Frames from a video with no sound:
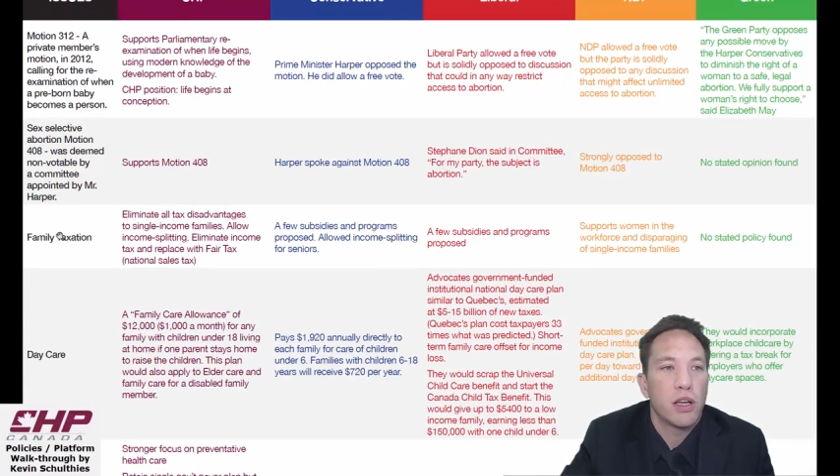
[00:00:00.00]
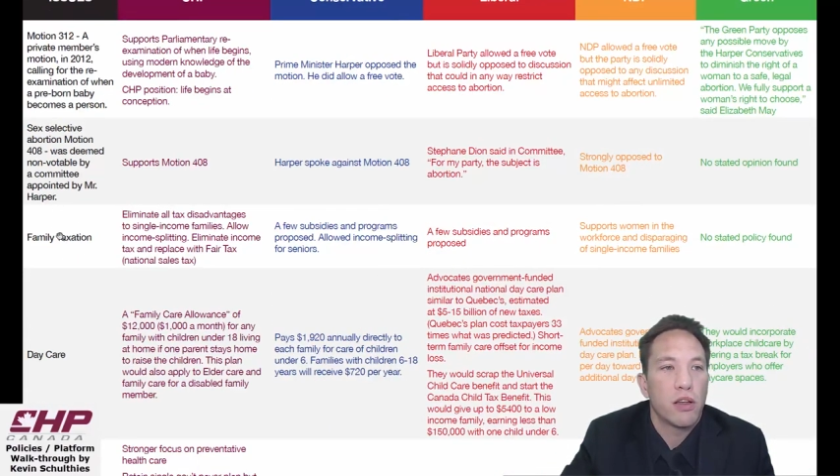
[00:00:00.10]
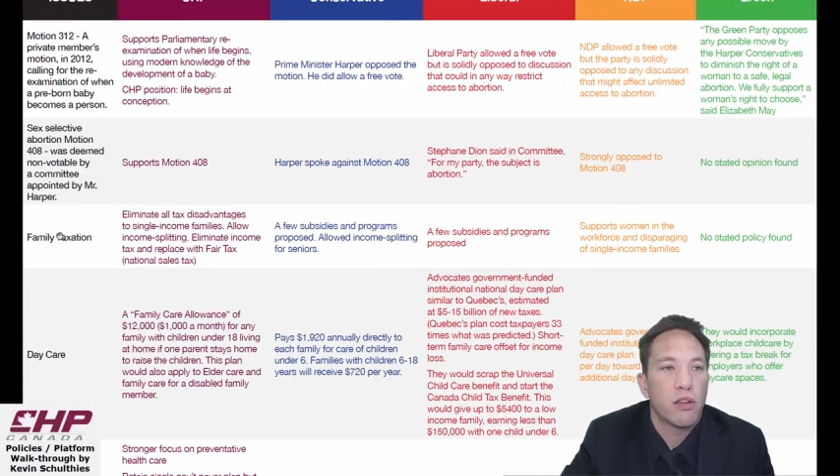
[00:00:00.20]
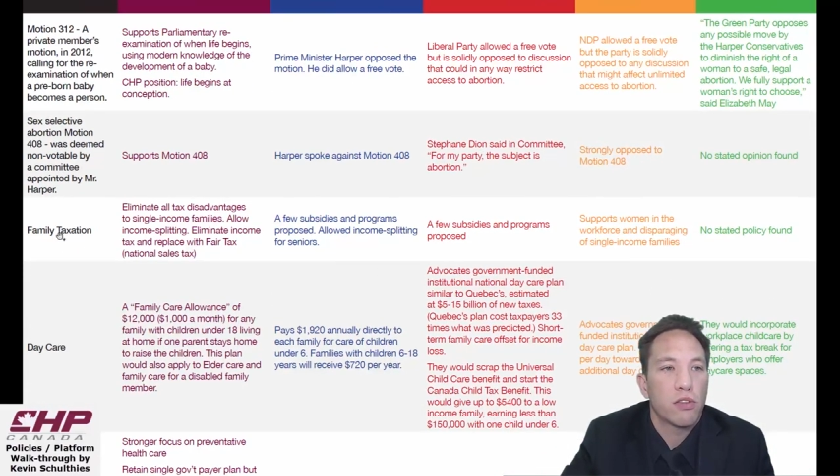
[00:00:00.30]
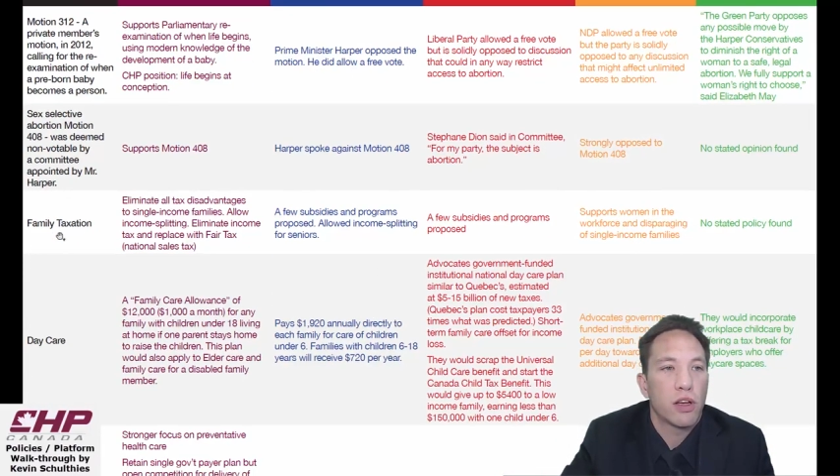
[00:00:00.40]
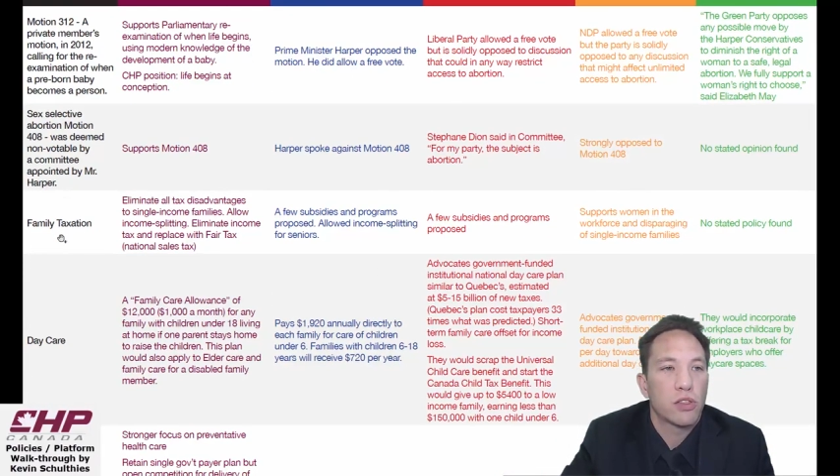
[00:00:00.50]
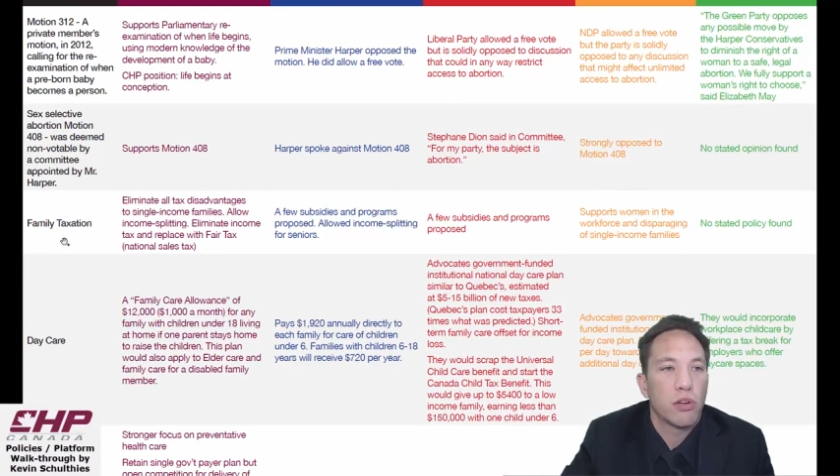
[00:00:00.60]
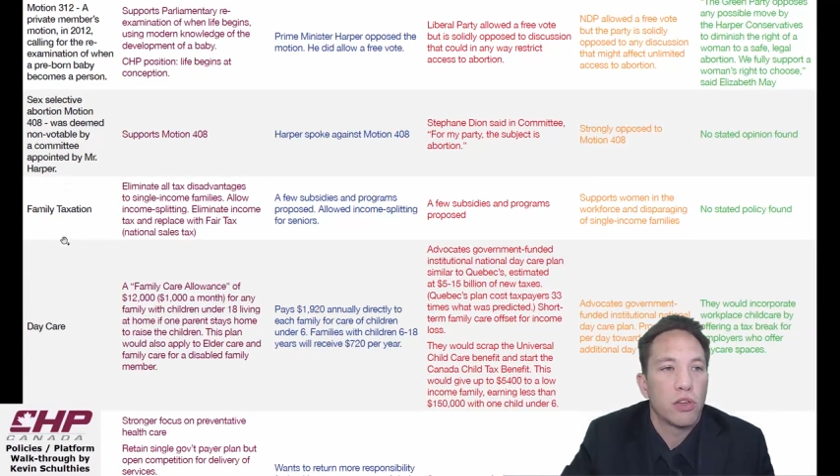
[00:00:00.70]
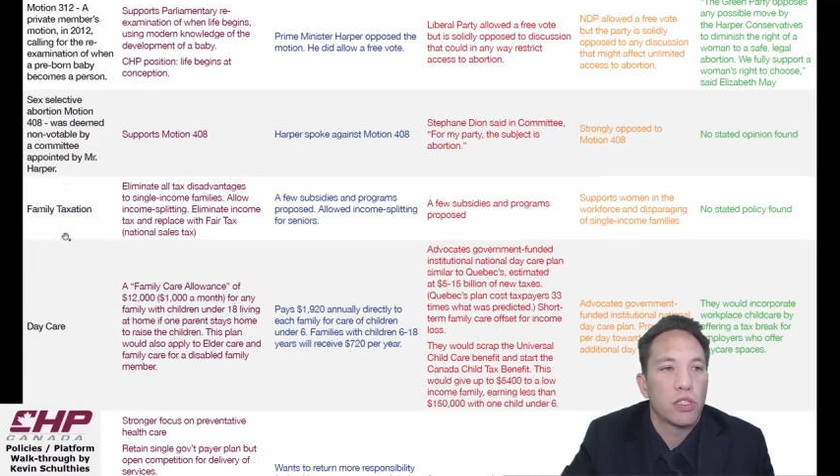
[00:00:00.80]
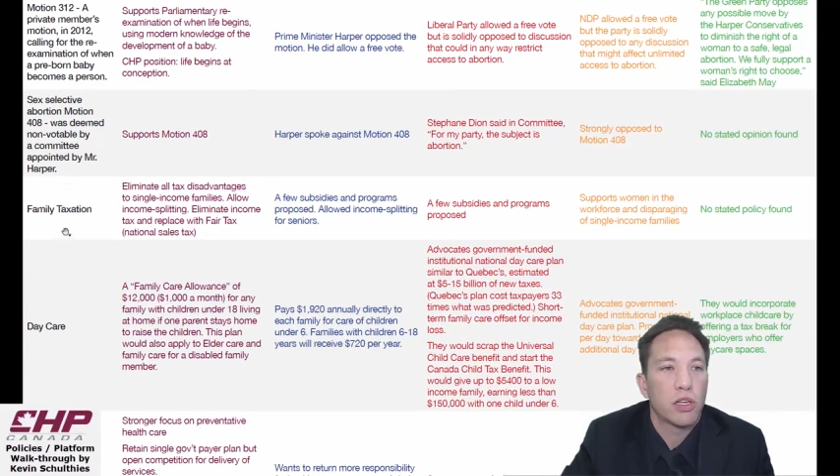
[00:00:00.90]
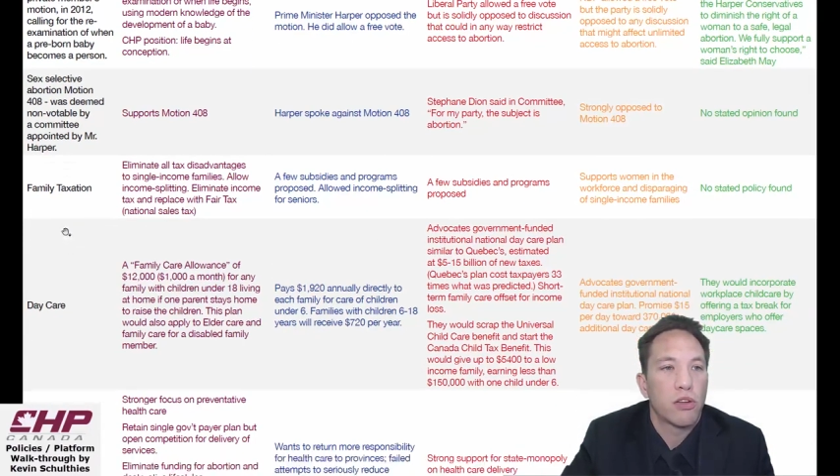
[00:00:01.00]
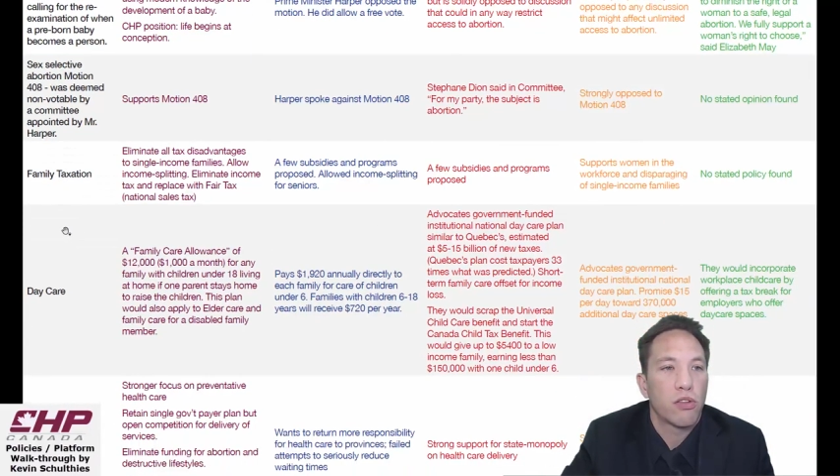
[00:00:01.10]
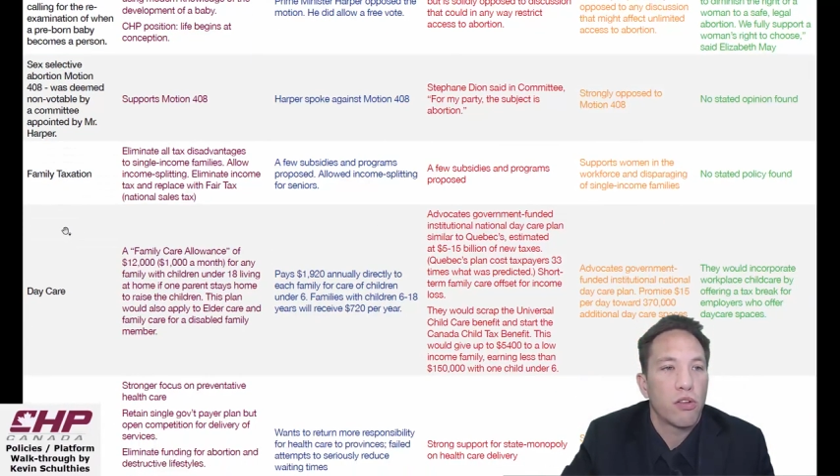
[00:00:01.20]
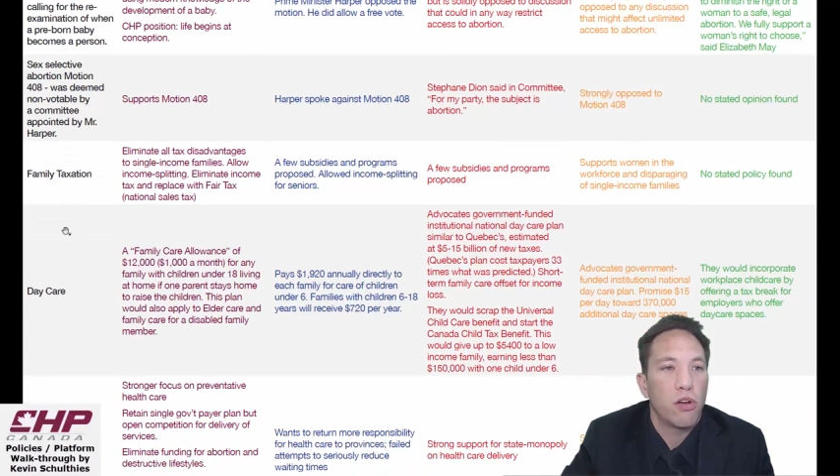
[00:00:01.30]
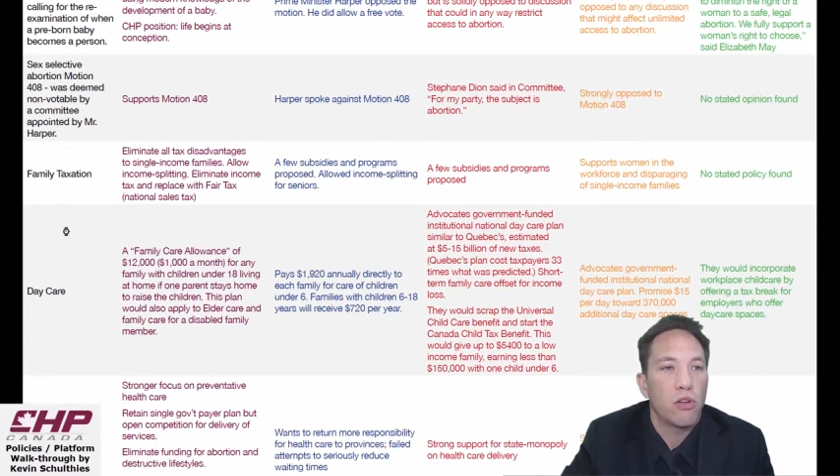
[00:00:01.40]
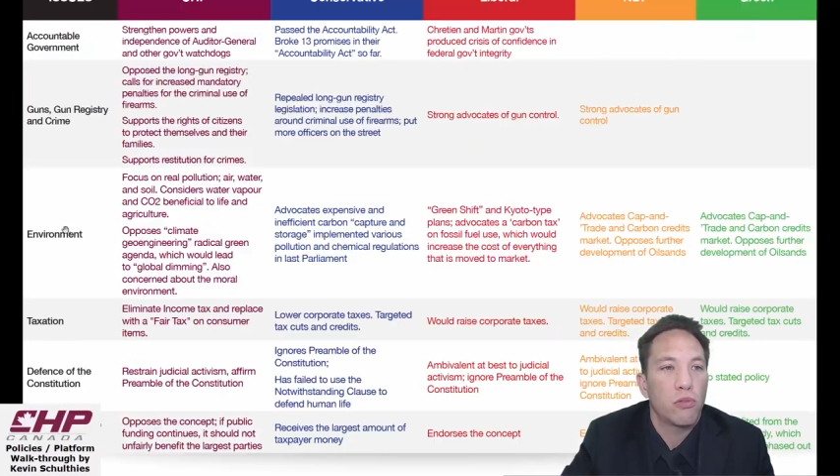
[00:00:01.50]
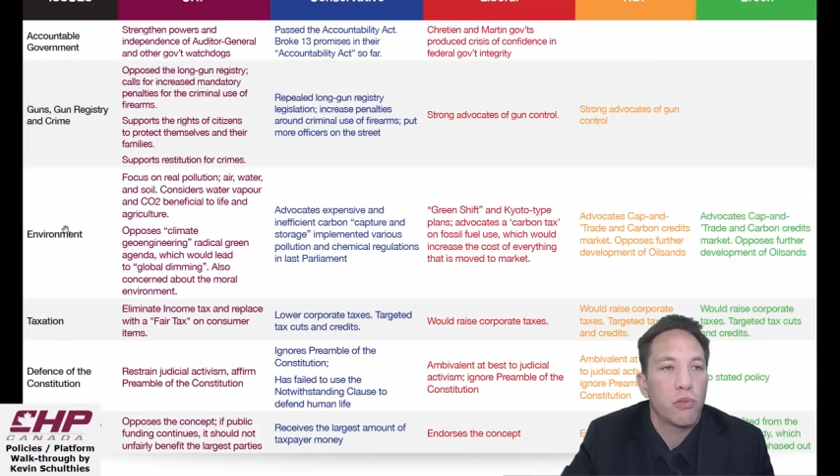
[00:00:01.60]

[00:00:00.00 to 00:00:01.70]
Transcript: uh, sexual age consult,